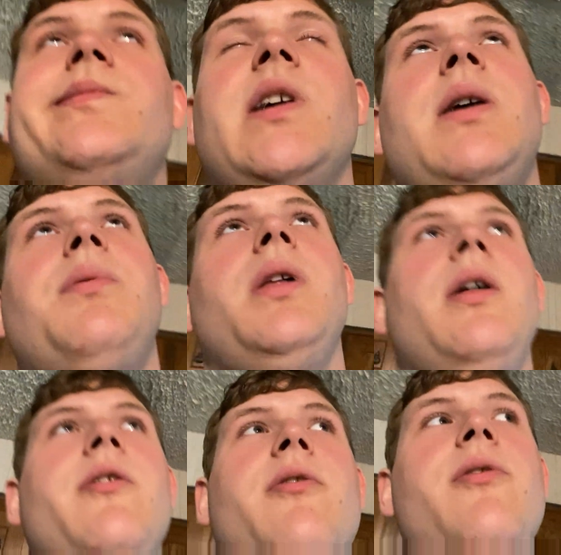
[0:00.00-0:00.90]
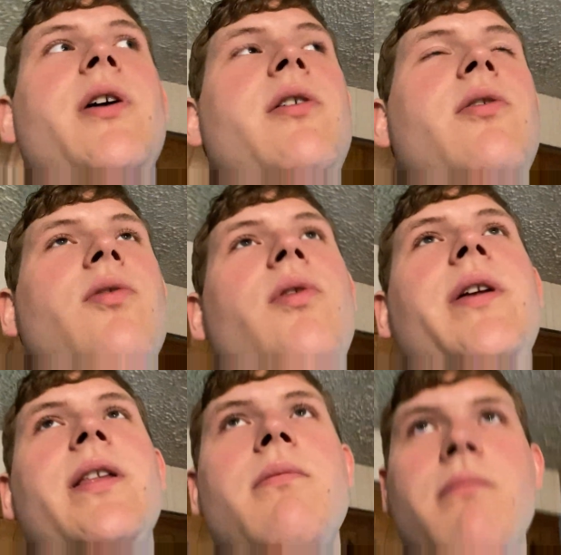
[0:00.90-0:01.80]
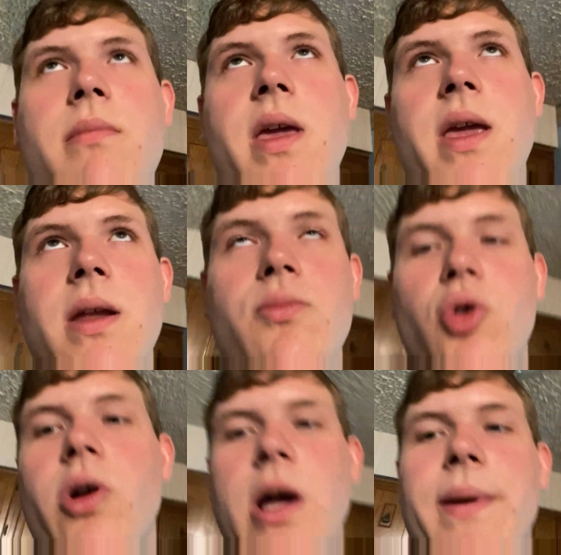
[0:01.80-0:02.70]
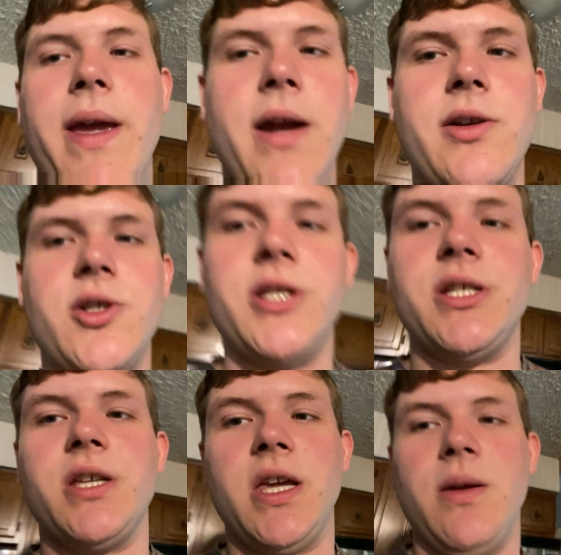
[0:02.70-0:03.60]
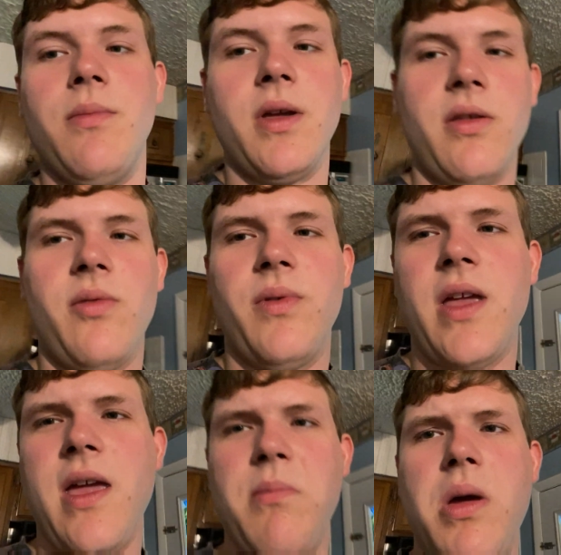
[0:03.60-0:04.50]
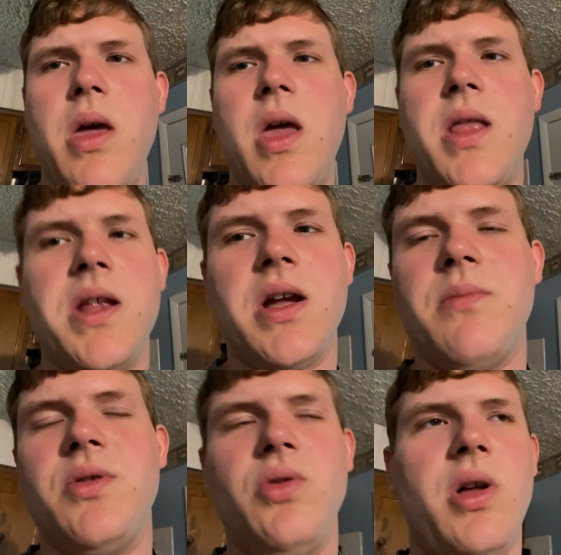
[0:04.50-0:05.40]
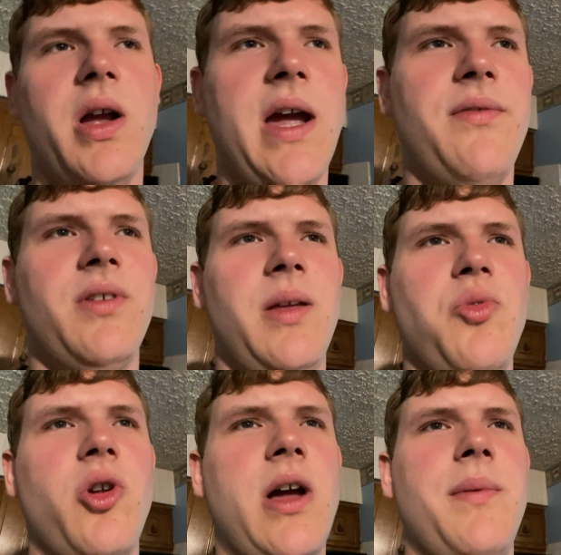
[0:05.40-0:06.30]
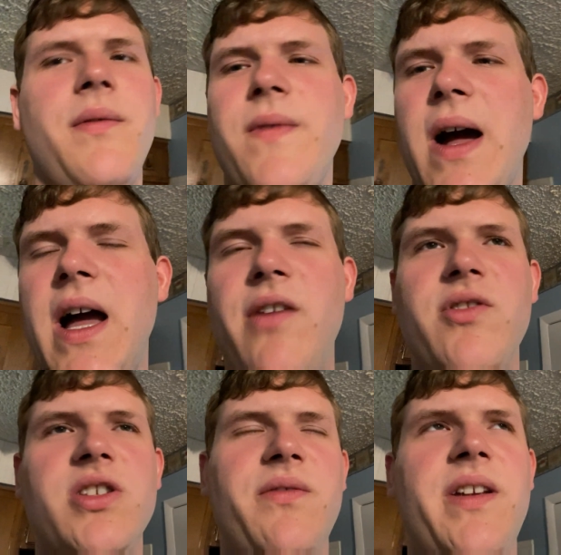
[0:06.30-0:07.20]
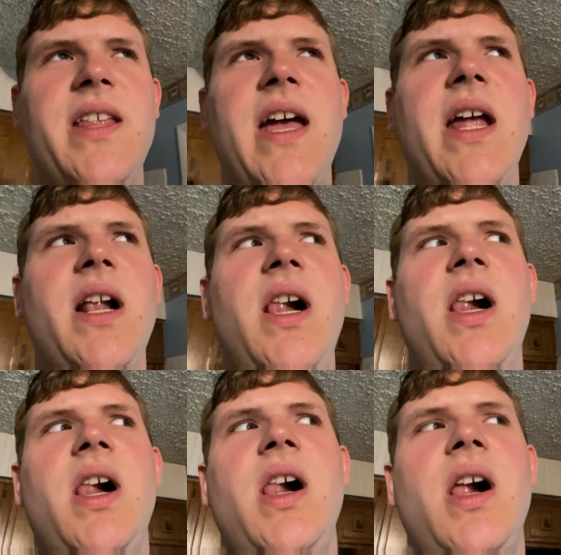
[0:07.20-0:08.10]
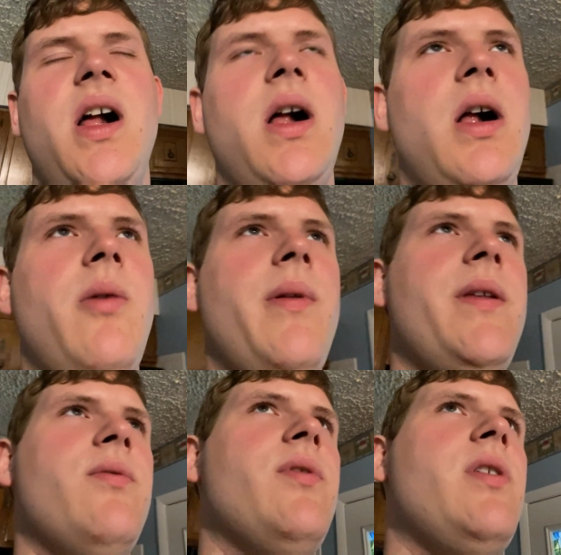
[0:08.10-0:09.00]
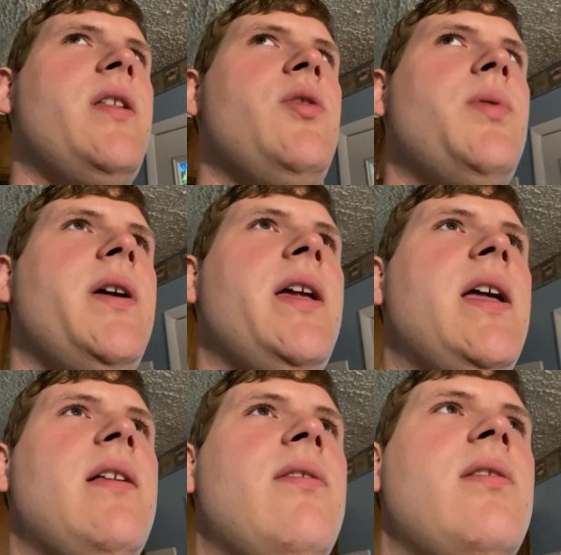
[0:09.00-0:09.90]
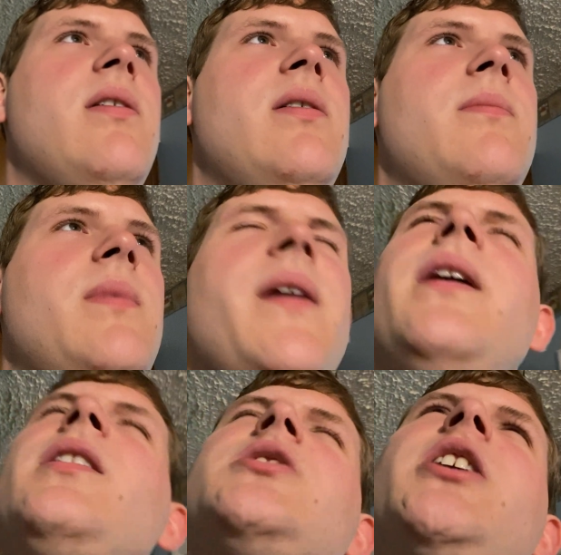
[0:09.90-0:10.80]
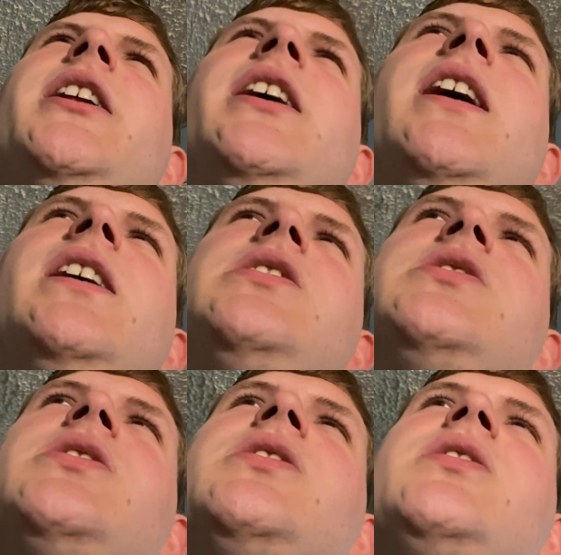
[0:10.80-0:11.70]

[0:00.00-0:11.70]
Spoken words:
couple others. I know it's only like the main Mortal Kombat characters in this game, because the game didn't come too long after, like Mortal Kombat 5 and stuff like that. And you play against I think, is it Johnny Cage?